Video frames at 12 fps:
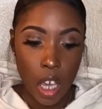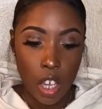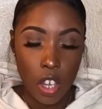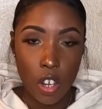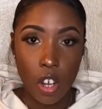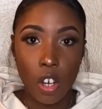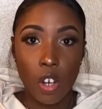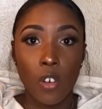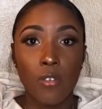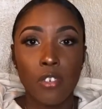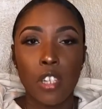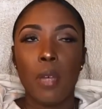you know,
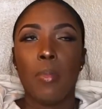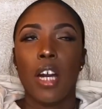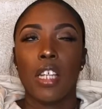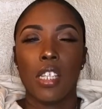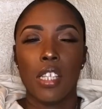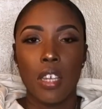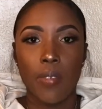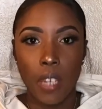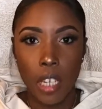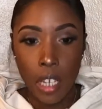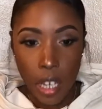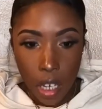hopefully
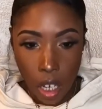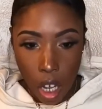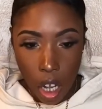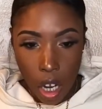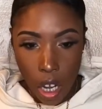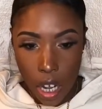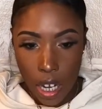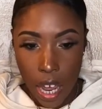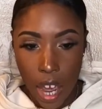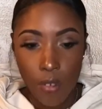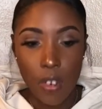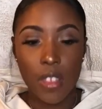positivity and
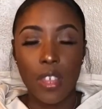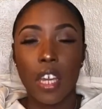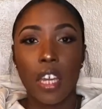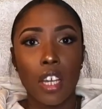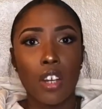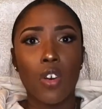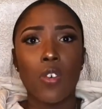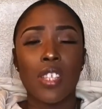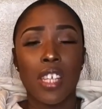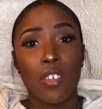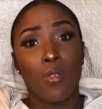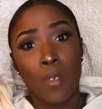everything and goals
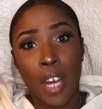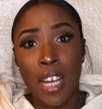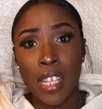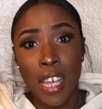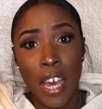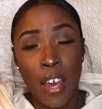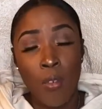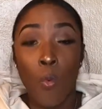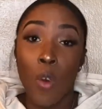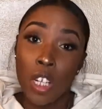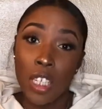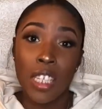that you guys
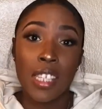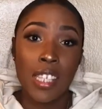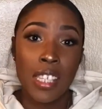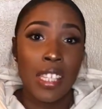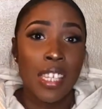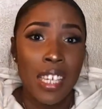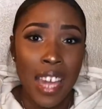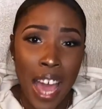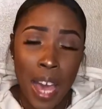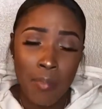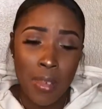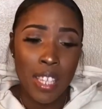want to succeed
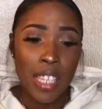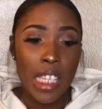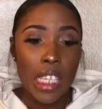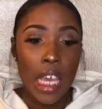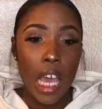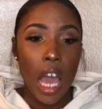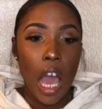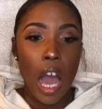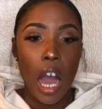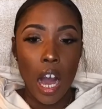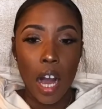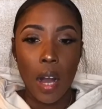happens.
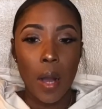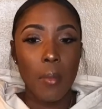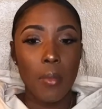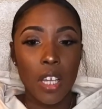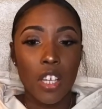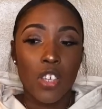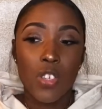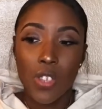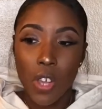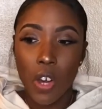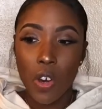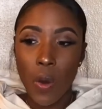
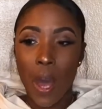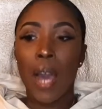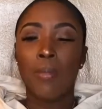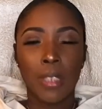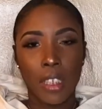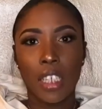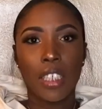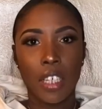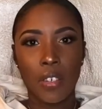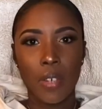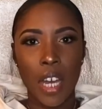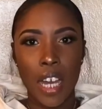So I'm just gonna tell
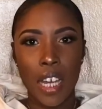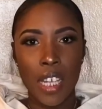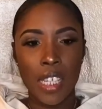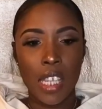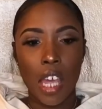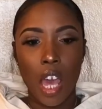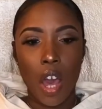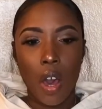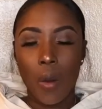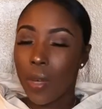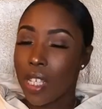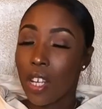you guys
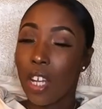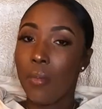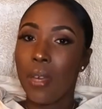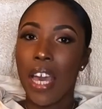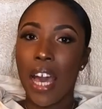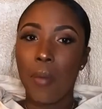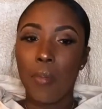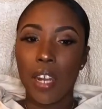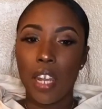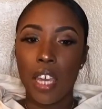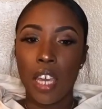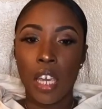what's gonna be
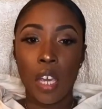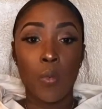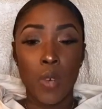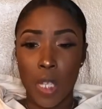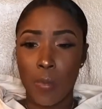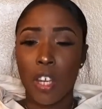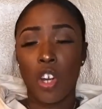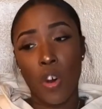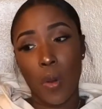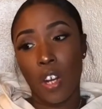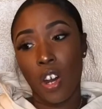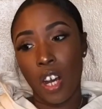happening and what's been
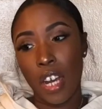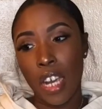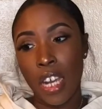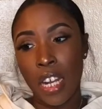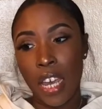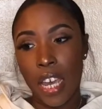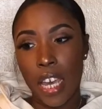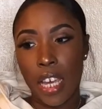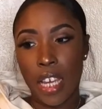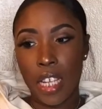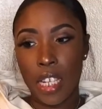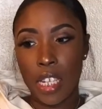going on,
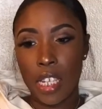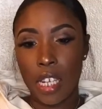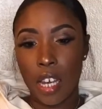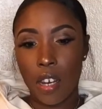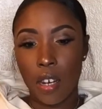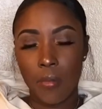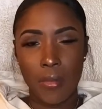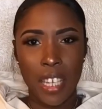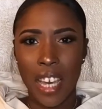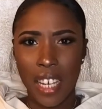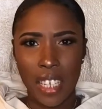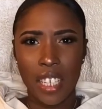and
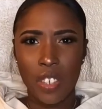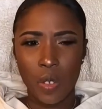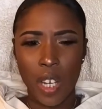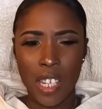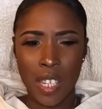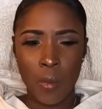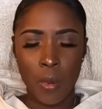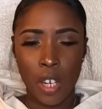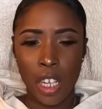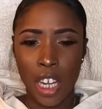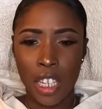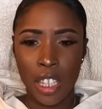yeah, catch you guys up on
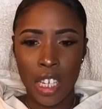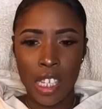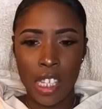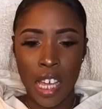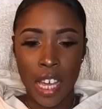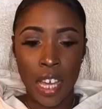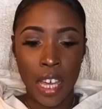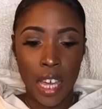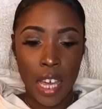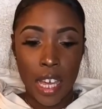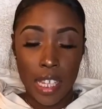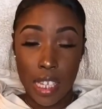a lot of things that
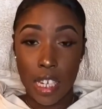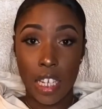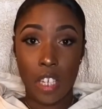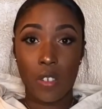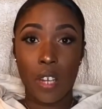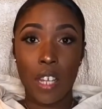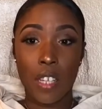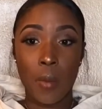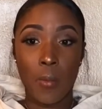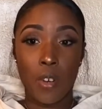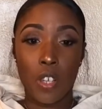didn't catch you guys up on.